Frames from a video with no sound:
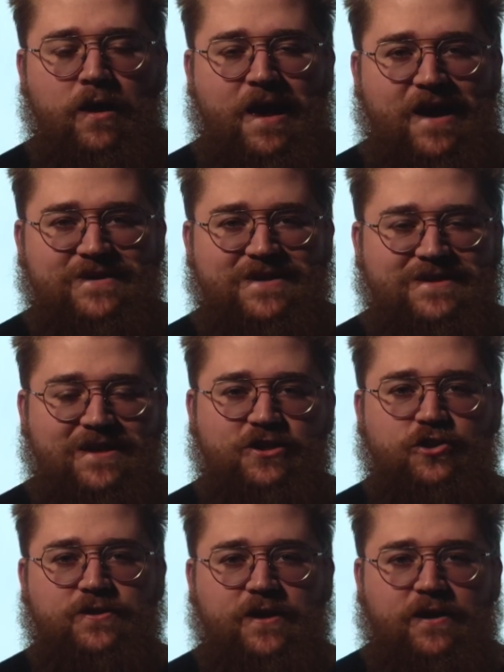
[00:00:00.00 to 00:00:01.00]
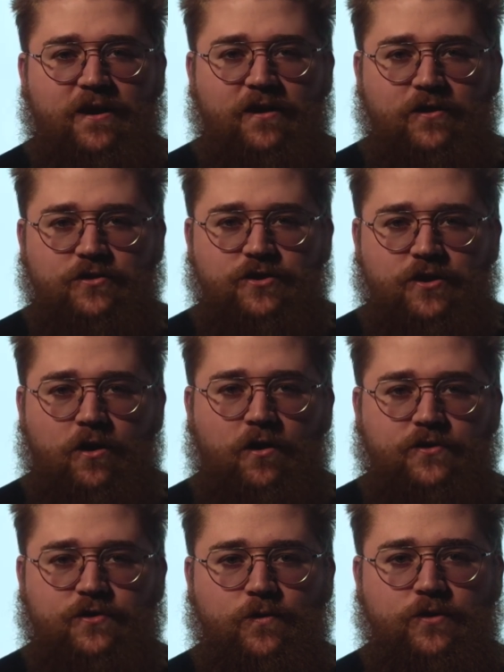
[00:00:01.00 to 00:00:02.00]
Existential psychology
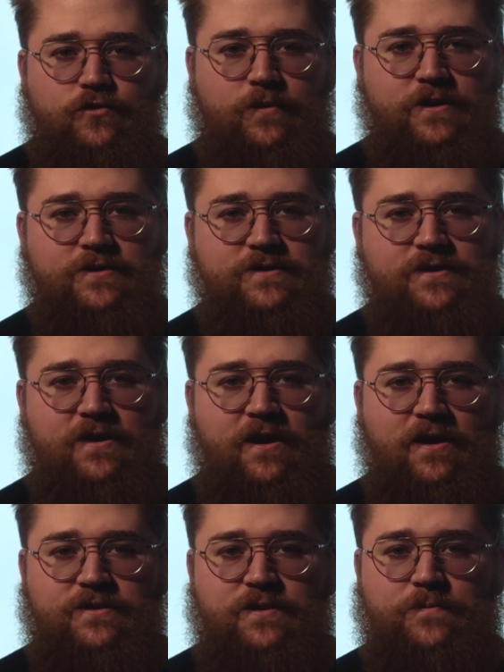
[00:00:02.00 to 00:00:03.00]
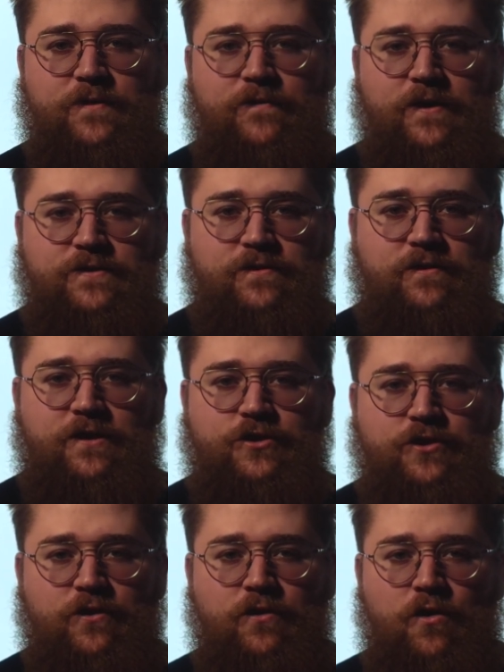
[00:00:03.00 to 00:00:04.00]
also addresses the concept of
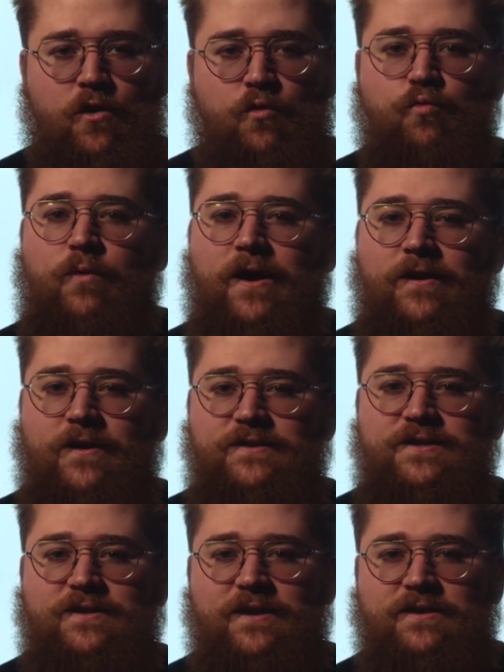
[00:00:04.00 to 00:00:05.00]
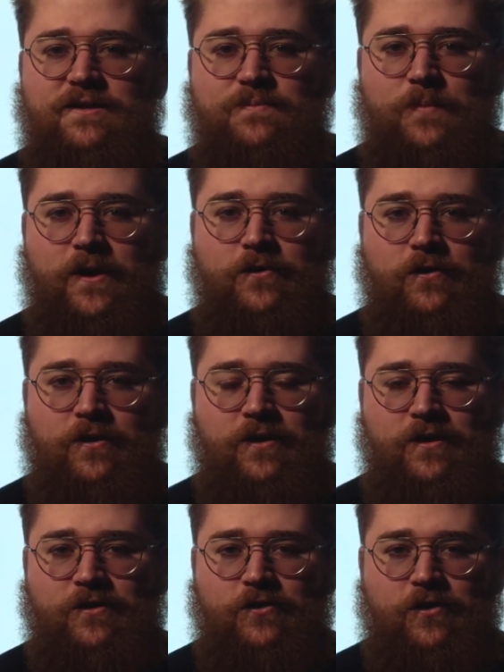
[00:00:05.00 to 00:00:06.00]
isolation, recognizing that despite our
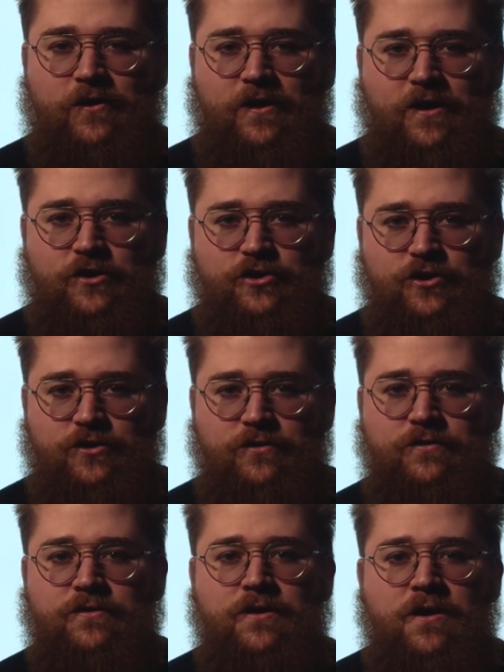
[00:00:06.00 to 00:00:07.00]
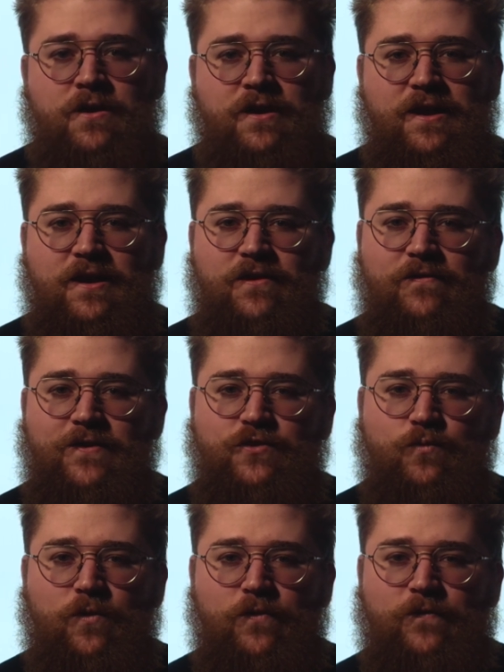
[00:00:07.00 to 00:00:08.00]
interconnection,
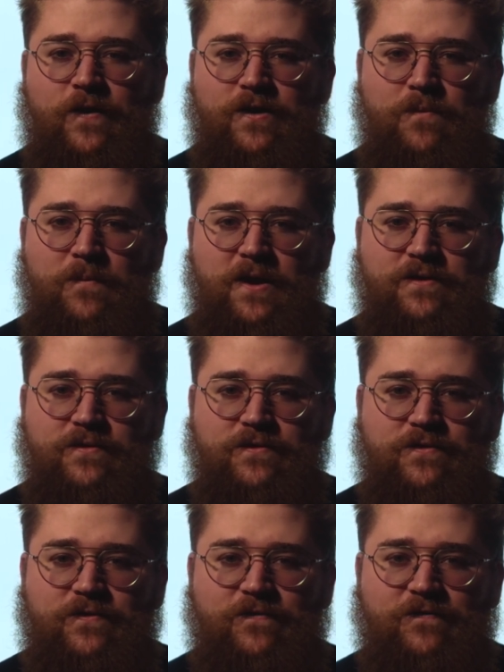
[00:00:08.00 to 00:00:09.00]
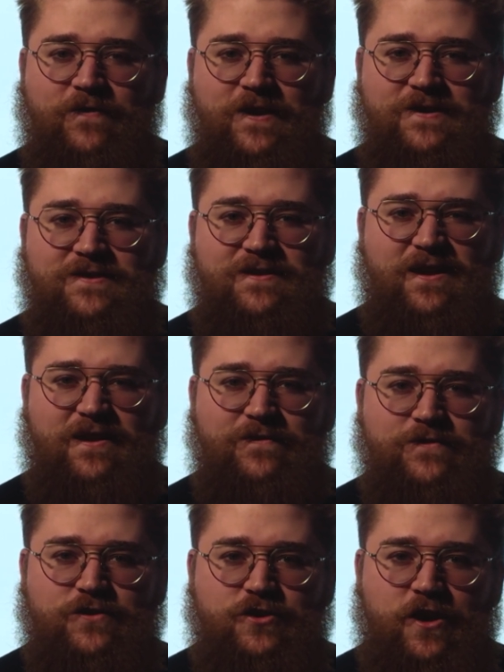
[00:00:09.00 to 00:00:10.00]
individual fundamentals face
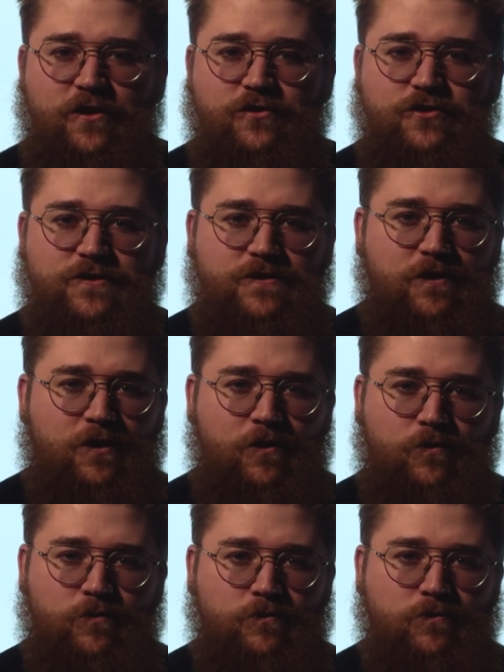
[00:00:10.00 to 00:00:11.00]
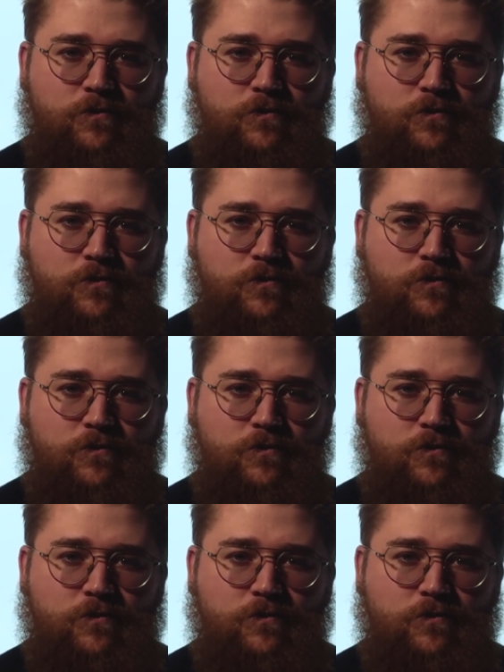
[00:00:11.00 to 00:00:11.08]
life's challenges alone.